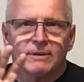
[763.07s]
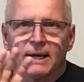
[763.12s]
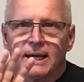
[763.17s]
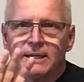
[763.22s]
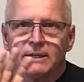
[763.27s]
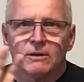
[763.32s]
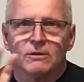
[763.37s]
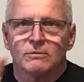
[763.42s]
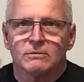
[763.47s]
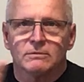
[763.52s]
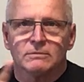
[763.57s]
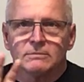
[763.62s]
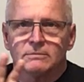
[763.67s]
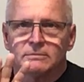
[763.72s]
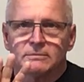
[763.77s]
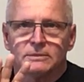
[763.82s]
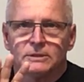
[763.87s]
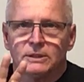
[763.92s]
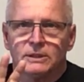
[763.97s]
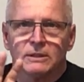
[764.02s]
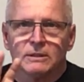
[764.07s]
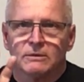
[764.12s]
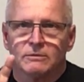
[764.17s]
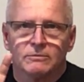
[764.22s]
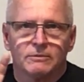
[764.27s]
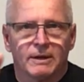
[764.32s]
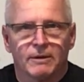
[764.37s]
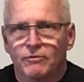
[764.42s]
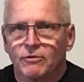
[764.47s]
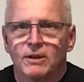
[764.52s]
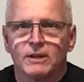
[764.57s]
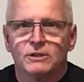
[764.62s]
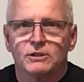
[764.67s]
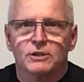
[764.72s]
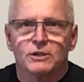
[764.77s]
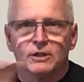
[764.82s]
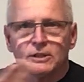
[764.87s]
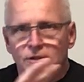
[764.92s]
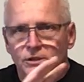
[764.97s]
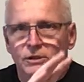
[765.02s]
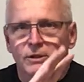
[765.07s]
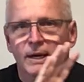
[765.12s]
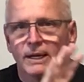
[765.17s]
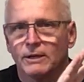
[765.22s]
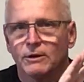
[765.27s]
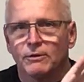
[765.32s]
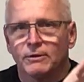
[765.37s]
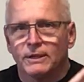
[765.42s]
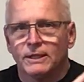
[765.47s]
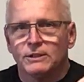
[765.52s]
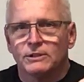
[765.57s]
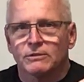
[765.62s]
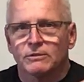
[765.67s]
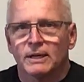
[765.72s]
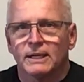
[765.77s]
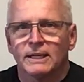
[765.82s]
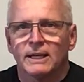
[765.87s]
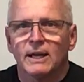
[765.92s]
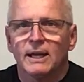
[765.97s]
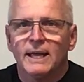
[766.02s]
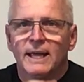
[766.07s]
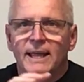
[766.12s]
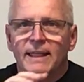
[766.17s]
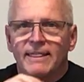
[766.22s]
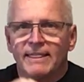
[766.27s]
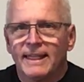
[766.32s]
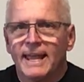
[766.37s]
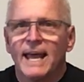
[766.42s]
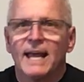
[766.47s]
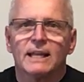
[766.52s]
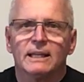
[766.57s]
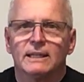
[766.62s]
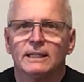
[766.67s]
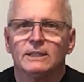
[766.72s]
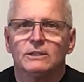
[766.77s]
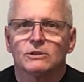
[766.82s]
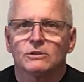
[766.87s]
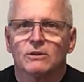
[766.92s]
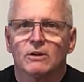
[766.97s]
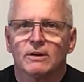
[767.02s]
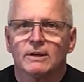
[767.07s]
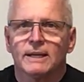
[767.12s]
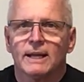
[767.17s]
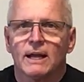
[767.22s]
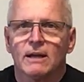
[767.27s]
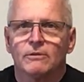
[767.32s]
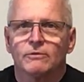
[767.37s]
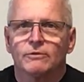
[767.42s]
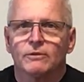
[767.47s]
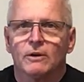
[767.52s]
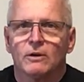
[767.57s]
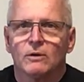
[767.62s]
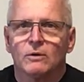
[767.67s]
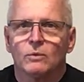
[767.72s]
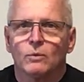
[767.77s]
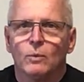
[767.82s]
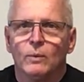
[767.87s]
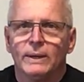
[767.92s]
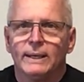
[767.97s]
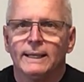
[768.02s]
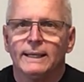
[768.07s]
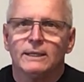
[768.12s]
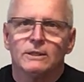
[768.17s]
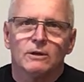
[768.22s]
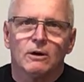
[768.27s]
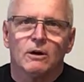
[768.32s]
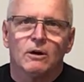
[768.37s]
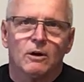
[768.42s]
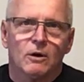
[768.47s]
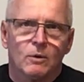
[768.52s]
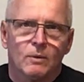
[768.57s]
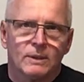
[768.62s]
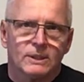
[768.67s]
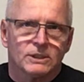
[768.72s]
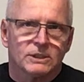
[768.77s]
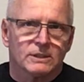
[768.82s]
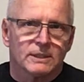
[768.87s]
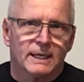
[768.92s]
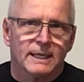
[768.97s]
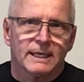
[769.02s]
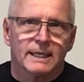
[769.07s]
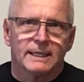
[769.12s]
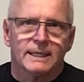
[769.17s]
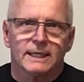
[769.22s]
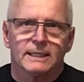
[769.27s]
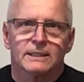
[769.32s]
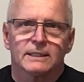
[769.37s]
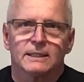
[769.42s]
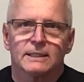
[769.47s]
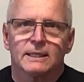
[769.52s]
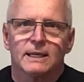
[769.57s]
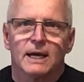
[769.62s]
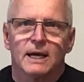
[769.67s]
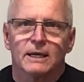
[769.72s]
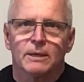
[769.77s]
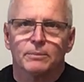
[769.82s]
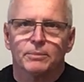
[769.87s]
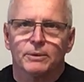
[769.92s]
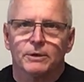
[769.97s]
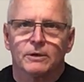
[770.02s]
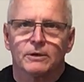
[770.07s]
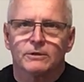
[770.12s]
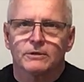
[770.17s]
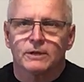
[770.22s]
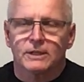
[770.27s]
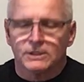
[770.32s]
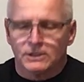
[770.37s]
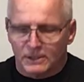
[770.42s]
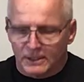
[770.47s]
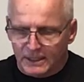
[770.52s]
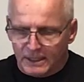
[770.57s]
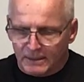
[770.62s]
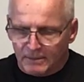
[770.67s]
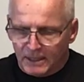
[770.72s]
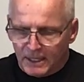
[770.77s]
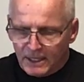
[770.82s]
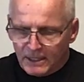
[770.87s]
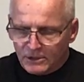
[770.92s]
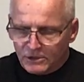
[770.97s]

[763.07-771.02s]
I don't, you know, everything's good, so I don't need you right now. That leads to our downfall. We need to always stay connected to God and put our trust in Him.